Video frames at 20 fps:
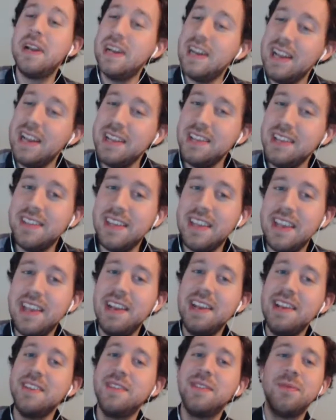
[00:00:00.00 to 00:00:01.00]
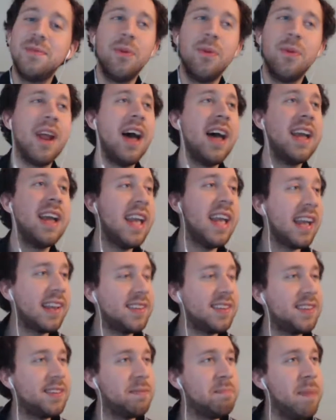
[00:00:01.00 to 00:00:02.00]
it is what I
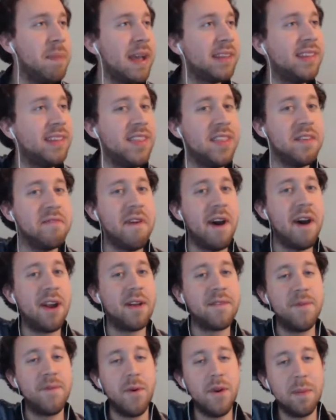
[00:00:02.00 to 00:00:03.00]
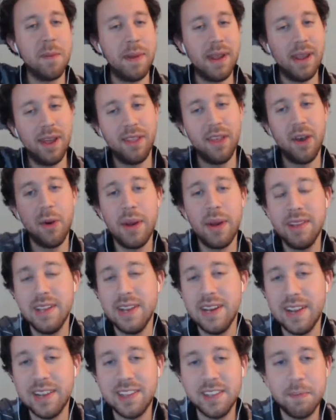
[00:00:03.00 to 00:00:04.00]
expected the Final Four to be, although I
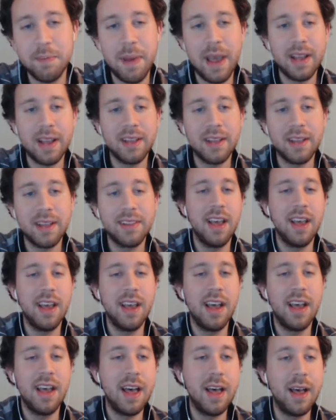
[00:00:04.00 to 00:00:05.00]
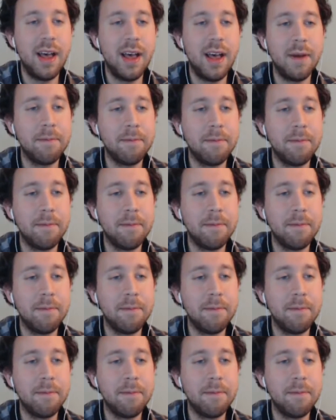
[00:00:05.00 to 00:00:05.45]
didn't expect I